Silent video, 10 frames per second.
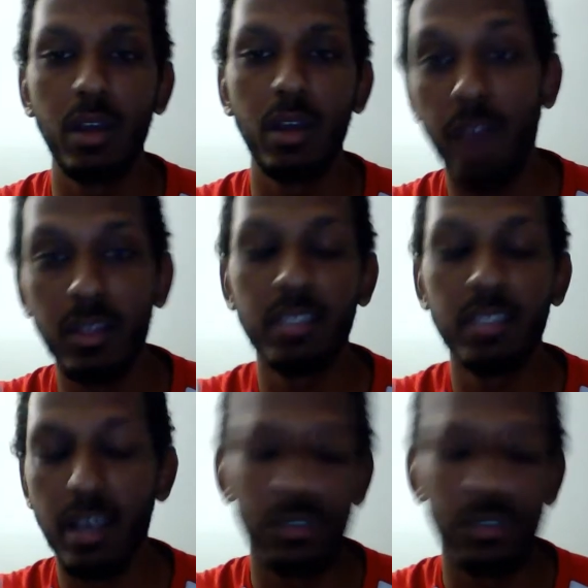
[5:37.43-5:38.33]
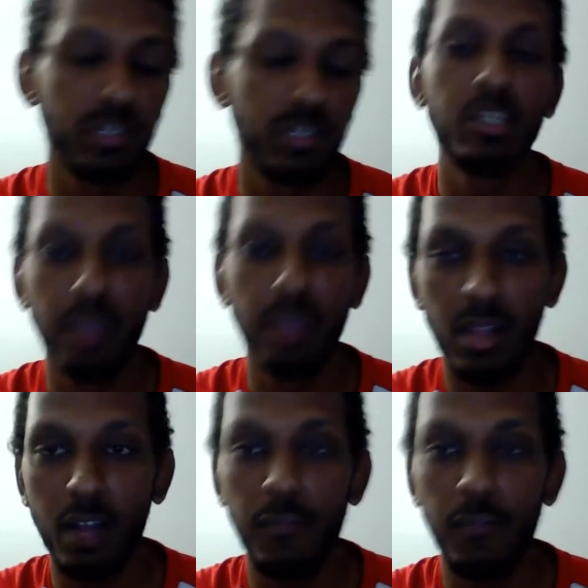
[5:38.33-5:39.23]
fouling and tackles, there's going
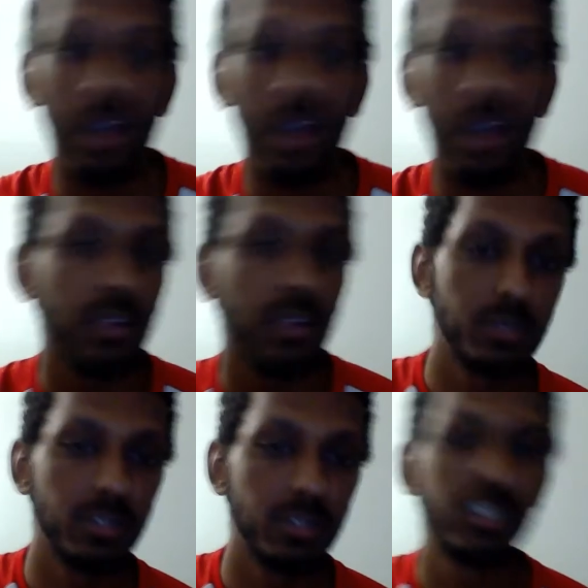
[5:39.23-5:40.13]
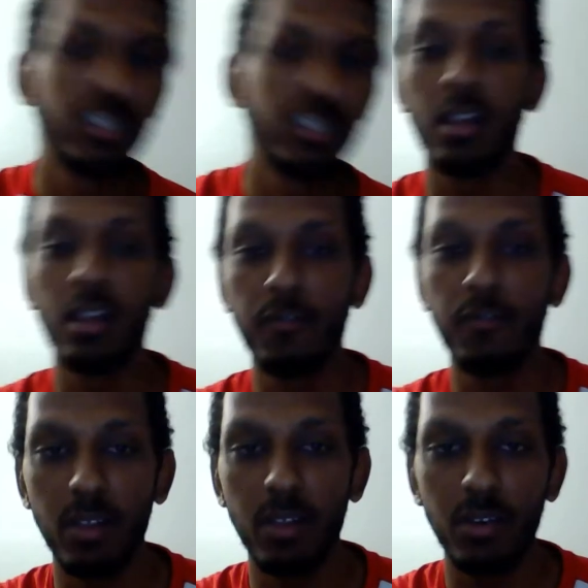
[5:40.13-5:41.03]
to be a lot of fouling on Ozil. There's going to be a
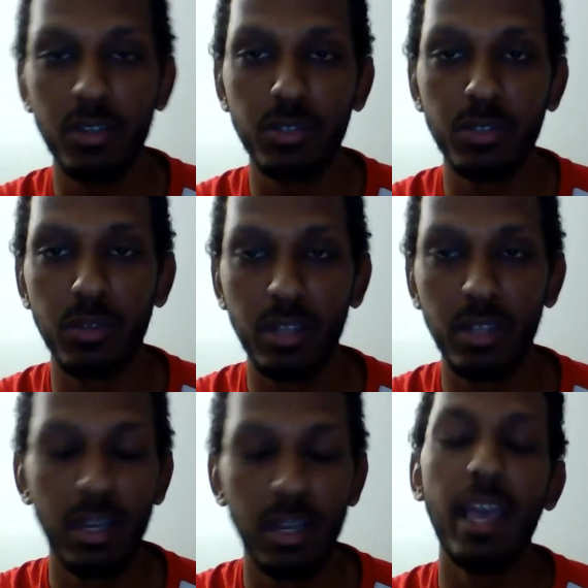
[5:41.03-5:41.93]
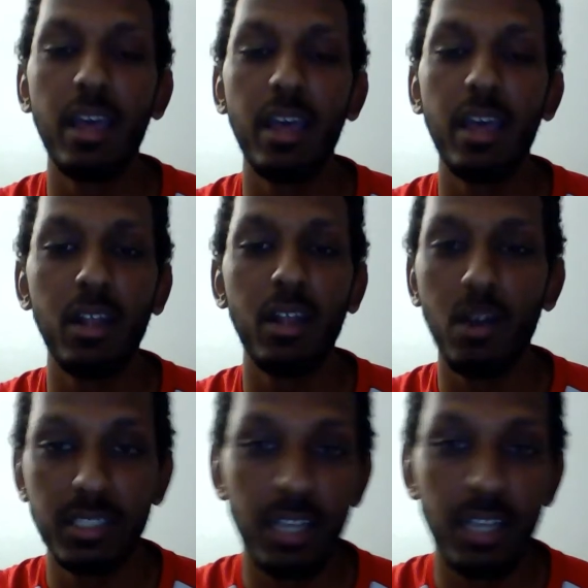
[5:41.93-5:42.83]
lot of fouling on Cazorla
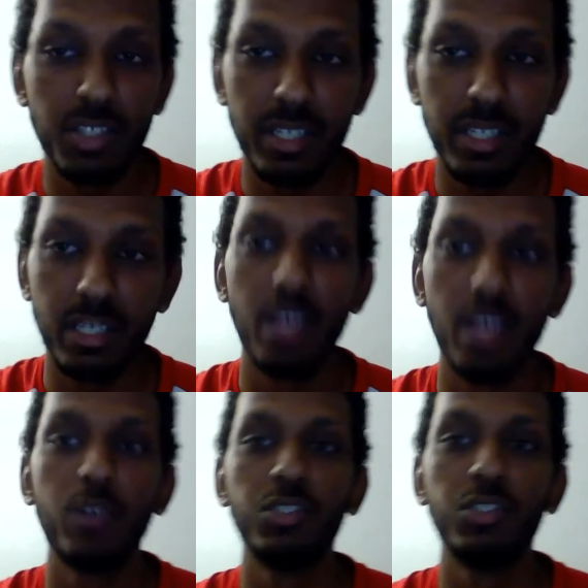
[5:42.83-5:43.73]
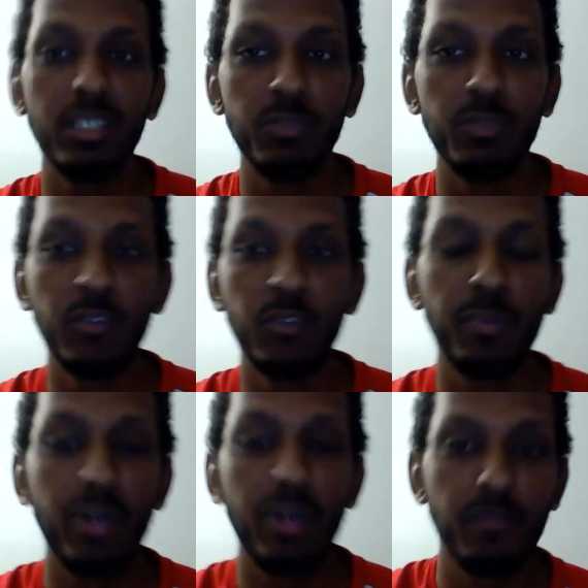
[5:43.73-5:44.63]
and on Sanchez. We just need to
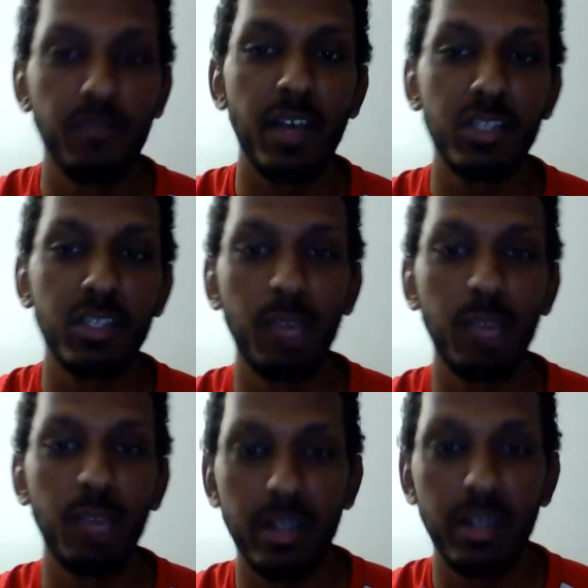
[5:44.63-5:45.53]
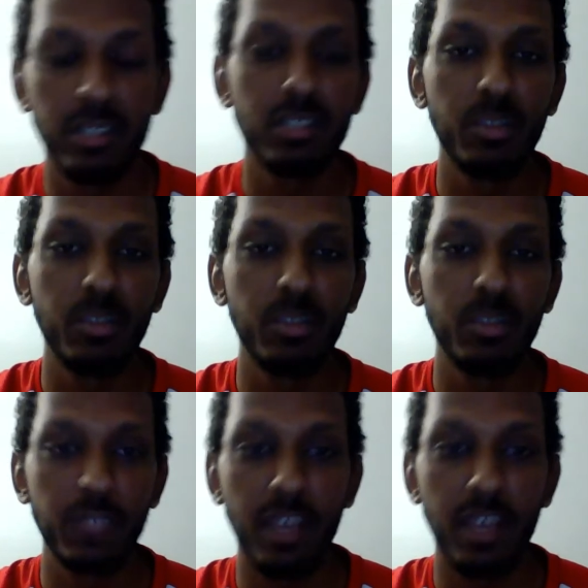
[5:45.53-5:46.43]
move the ball even faster, get players into the
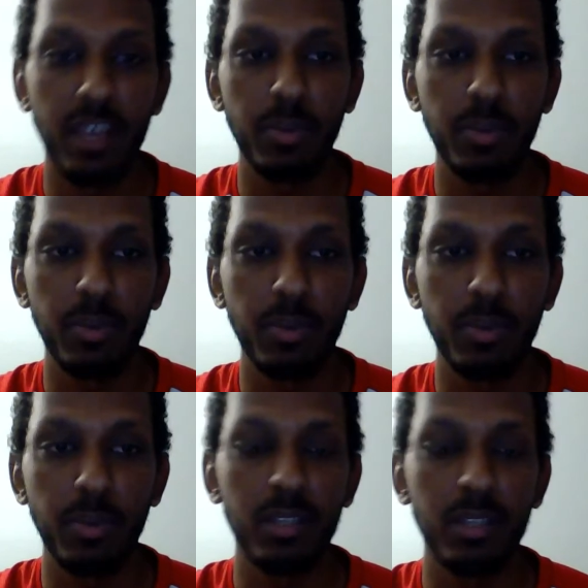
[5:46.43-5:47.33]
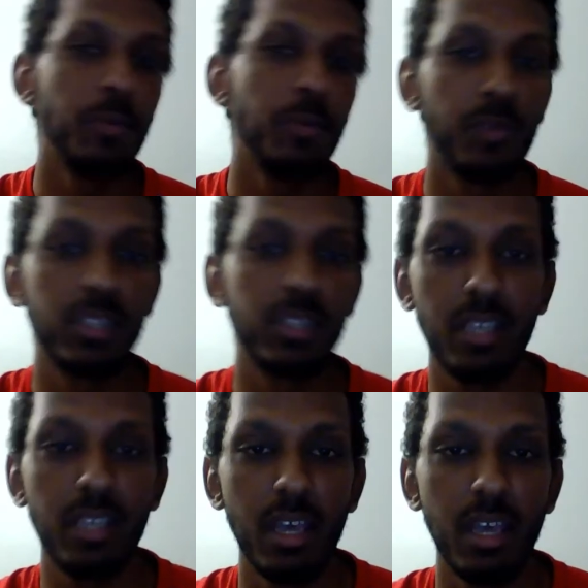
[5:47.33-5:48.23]
book as fast as possible, and then maybe
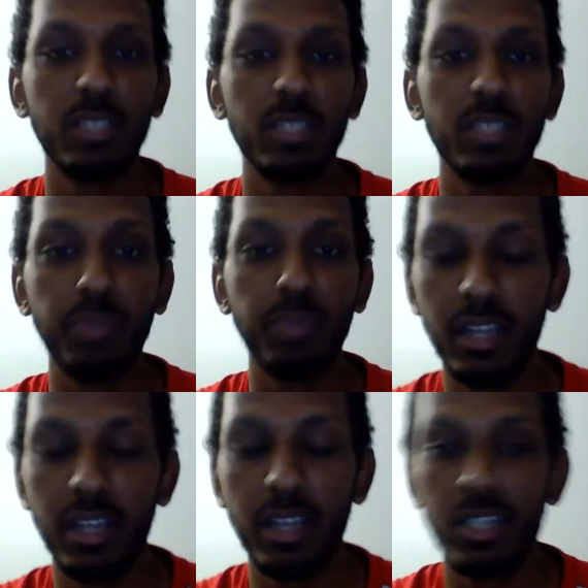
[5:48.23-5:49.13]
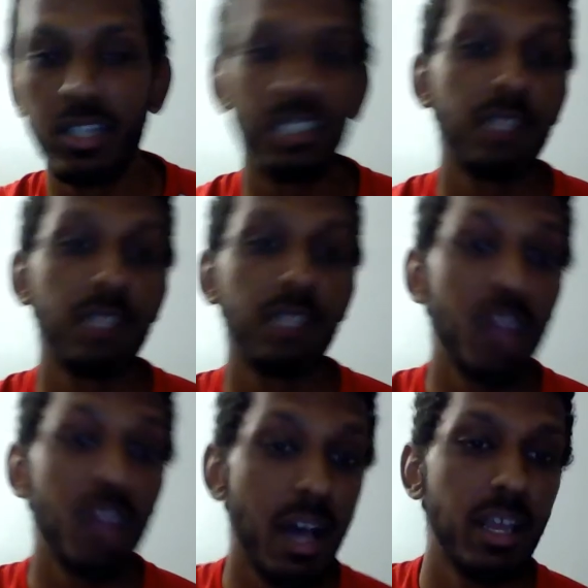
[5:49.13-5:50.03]
we can see some players getting
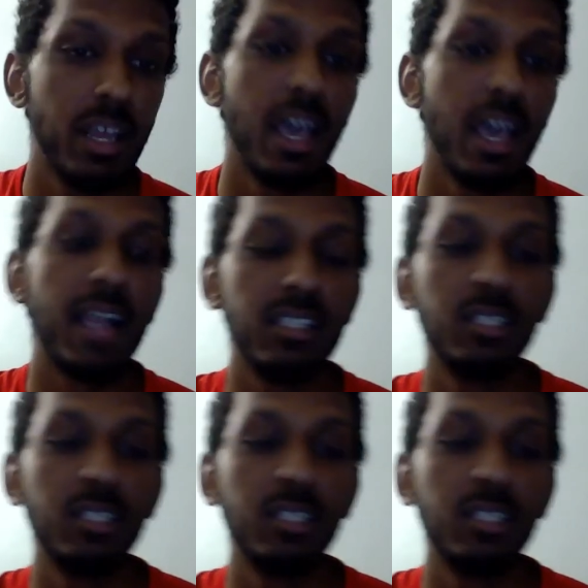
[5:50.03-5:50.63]
ejected. If not,